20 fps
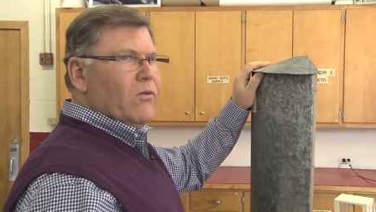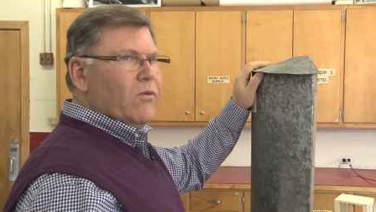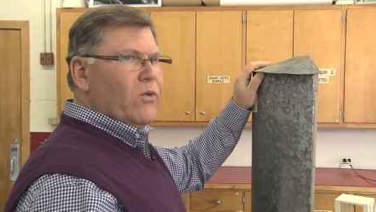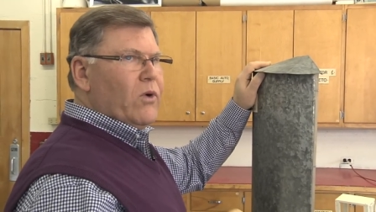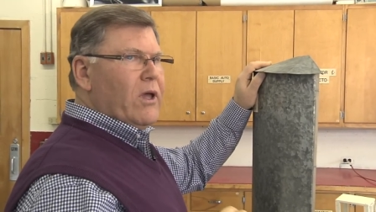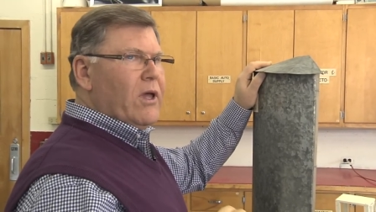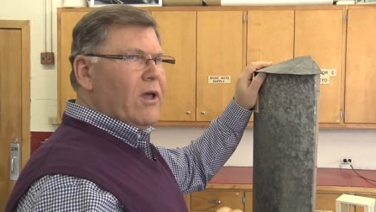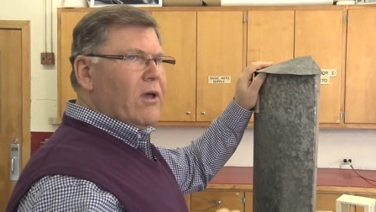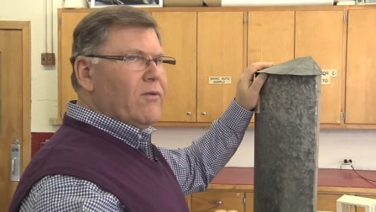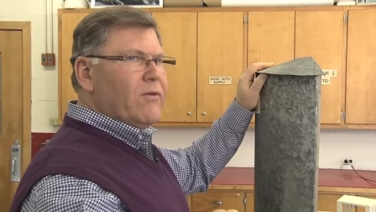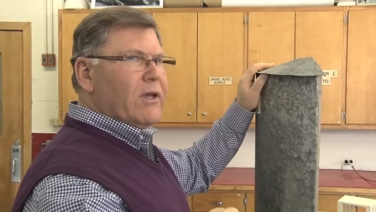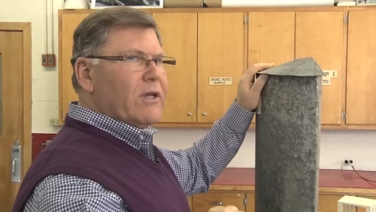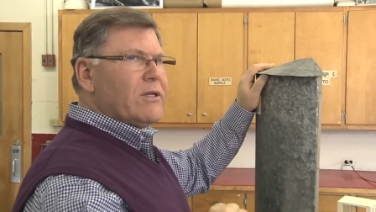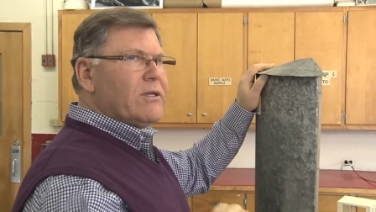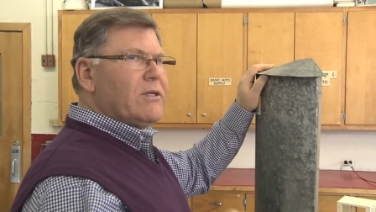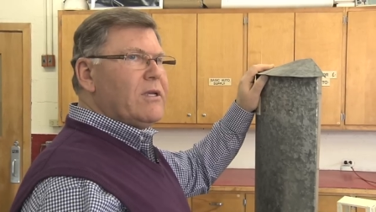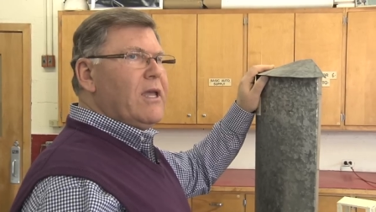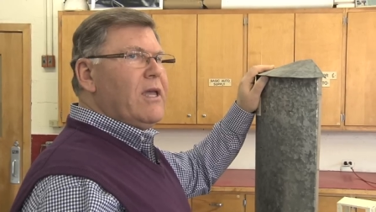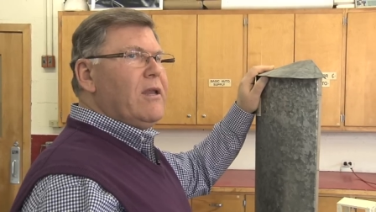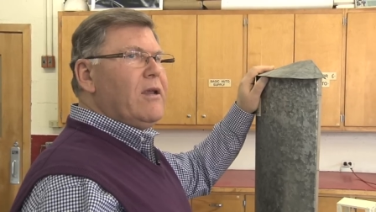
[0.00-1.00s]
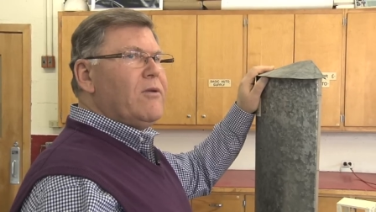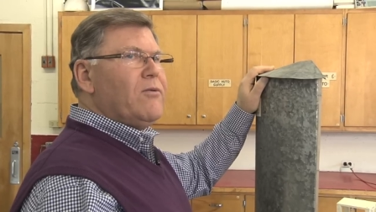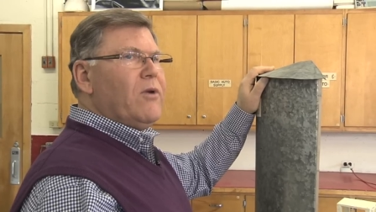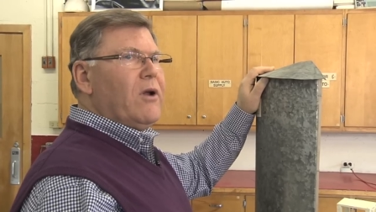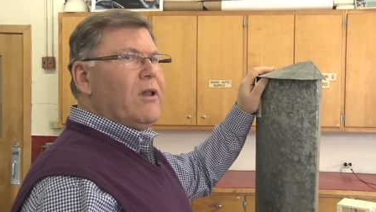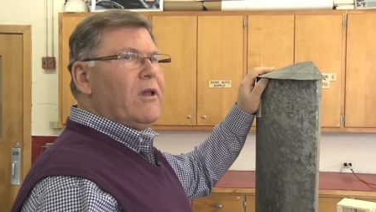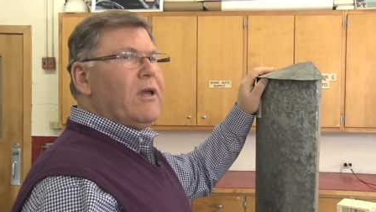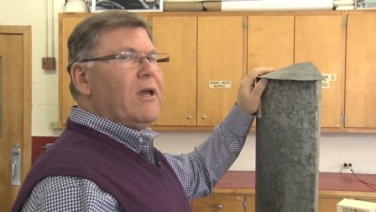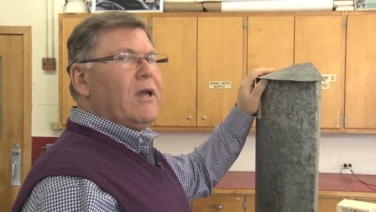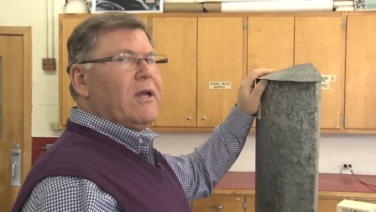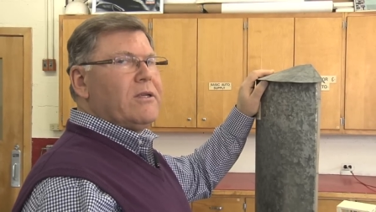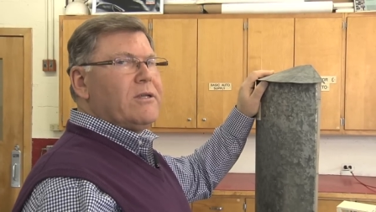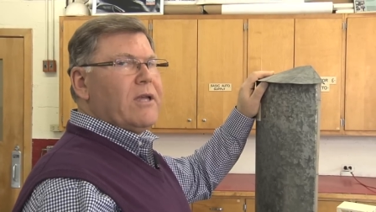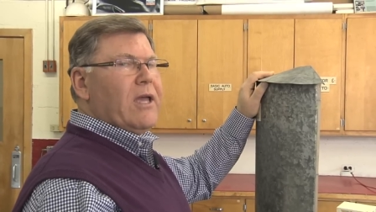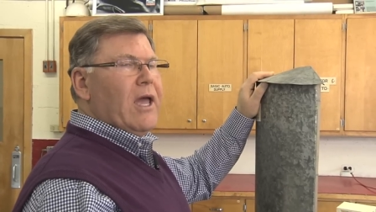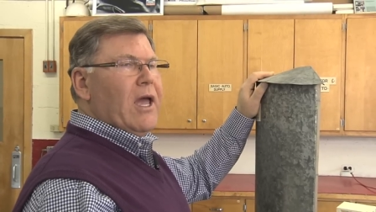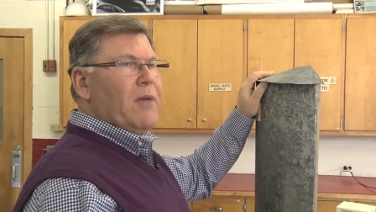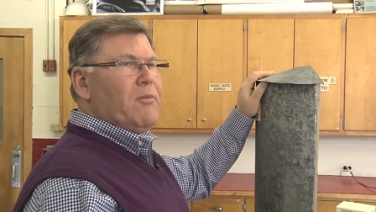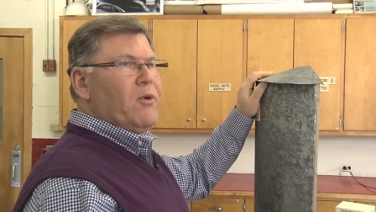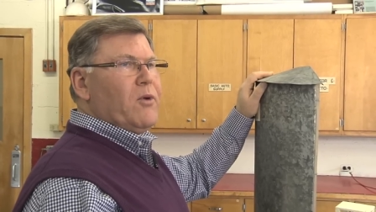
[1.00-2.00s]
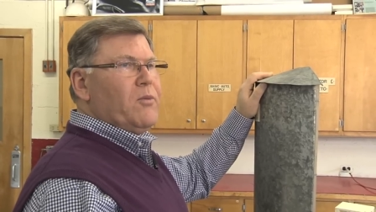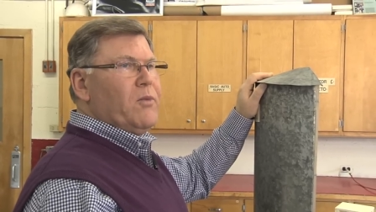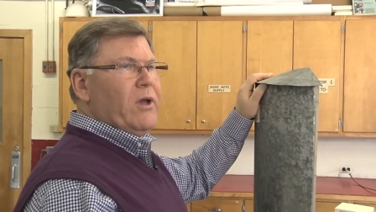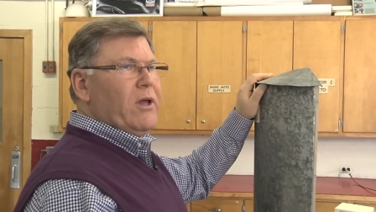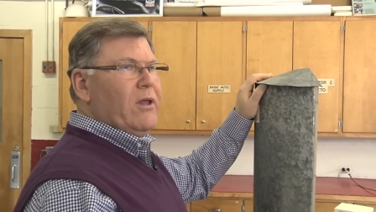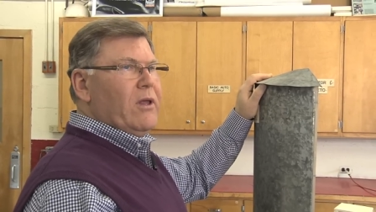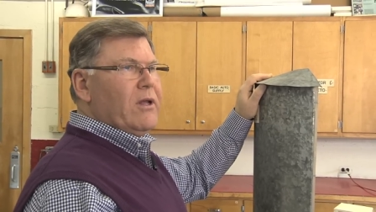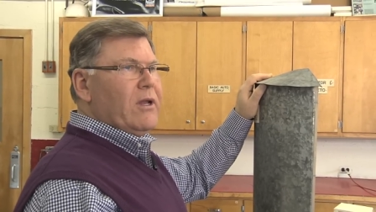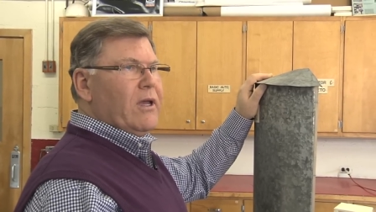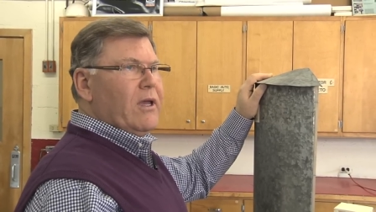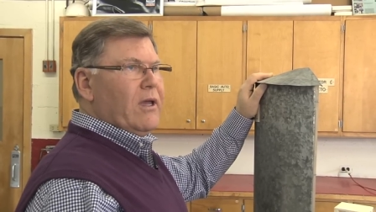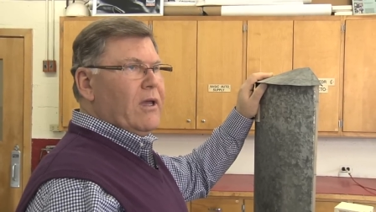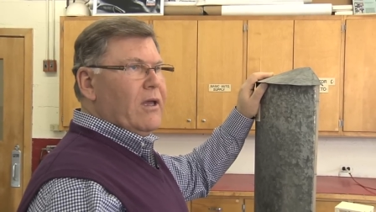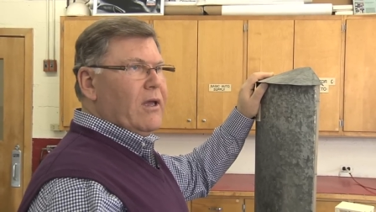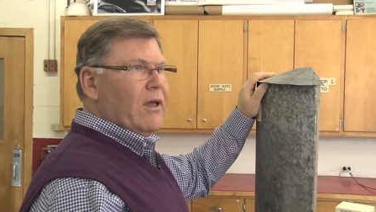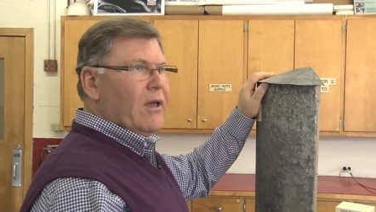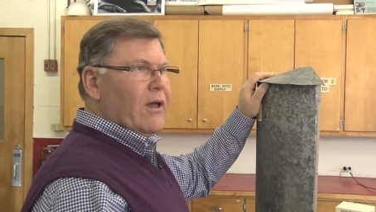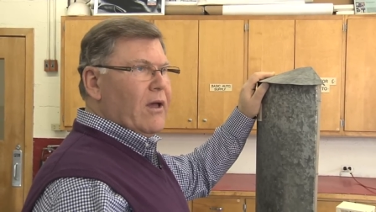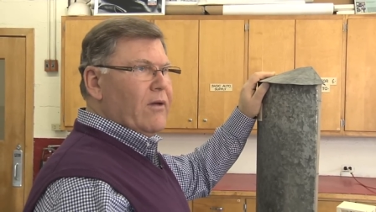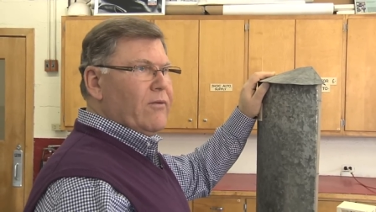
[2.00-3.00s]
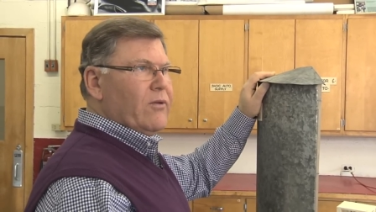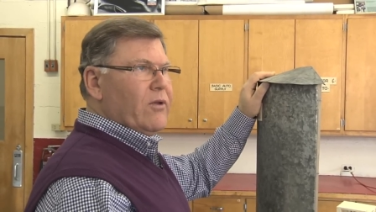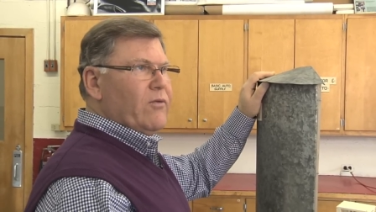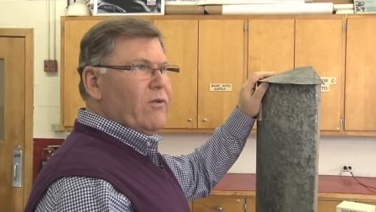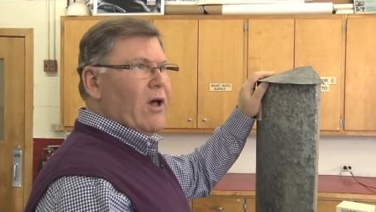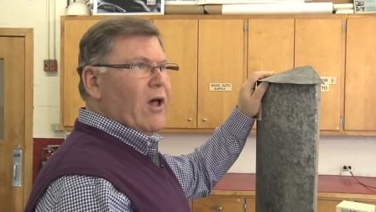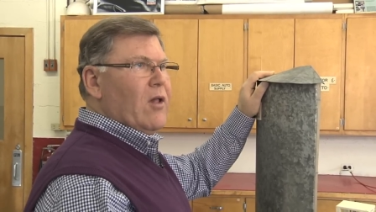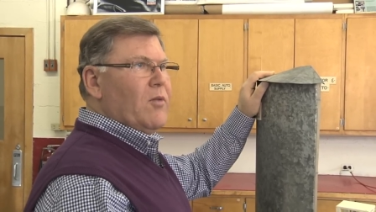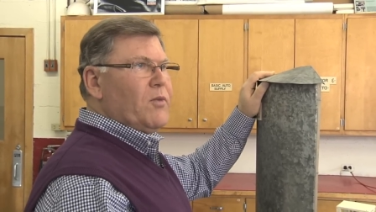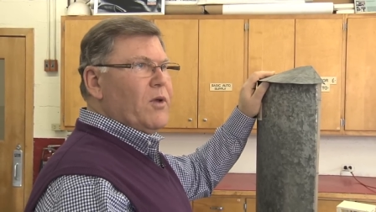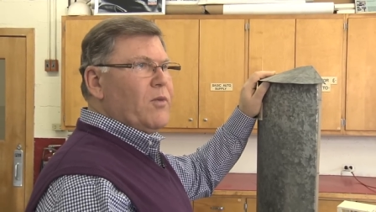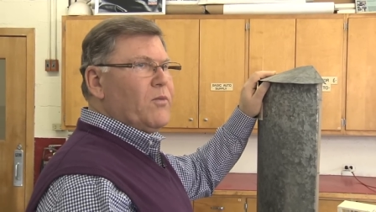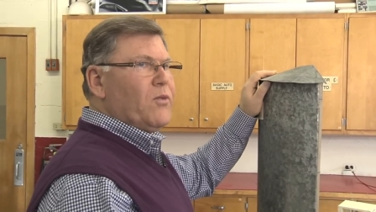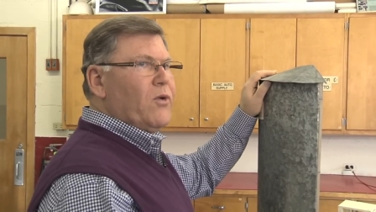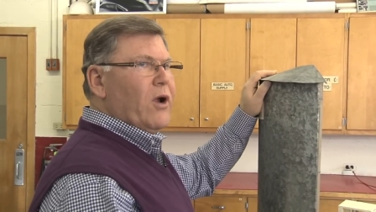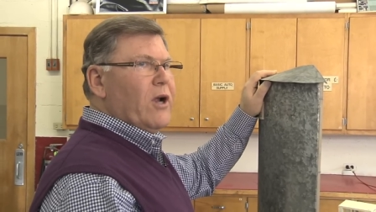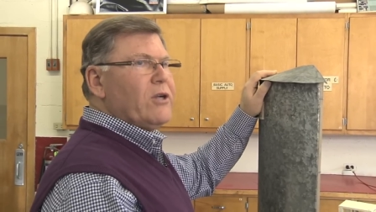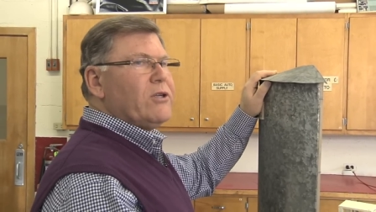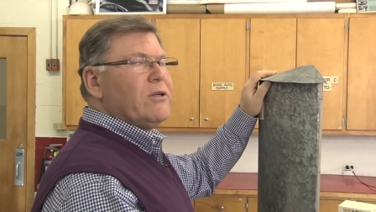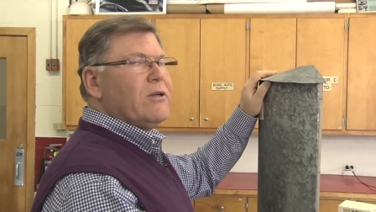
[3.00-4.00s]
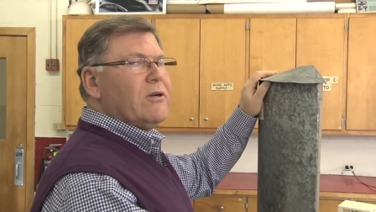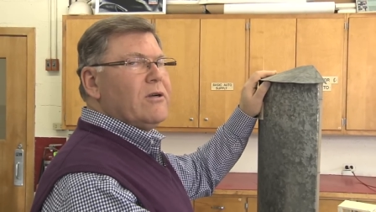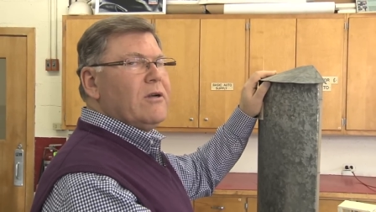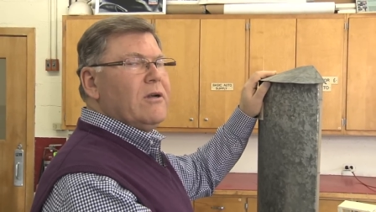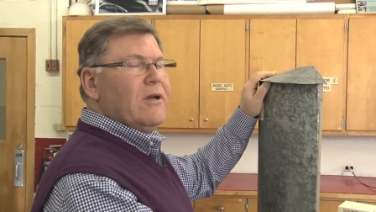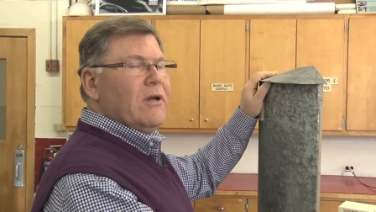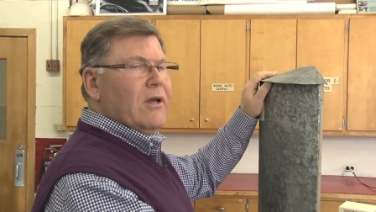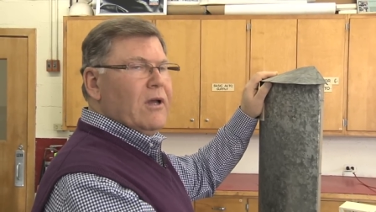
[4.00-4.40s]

we have exceeded really its capability of developing pressure